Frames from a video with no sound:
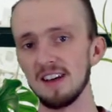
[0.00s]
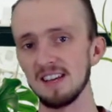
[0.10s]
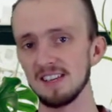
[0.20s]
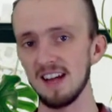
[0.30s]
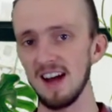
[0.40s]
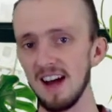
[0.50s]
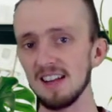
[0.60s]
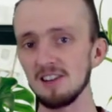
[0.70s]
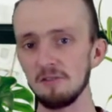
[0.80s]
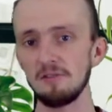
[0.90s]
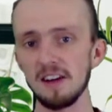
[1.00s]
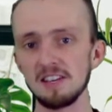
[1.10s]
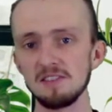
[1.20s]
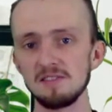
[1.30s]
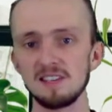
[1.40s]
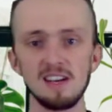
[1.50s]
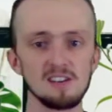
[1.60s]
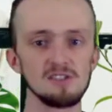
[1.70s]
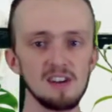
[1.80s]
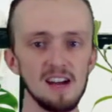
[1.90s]
is a highly effective sex
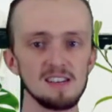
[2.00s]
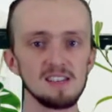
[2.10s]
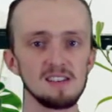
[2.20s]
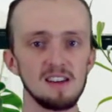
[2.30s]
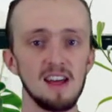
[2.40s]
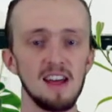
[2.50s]
attractant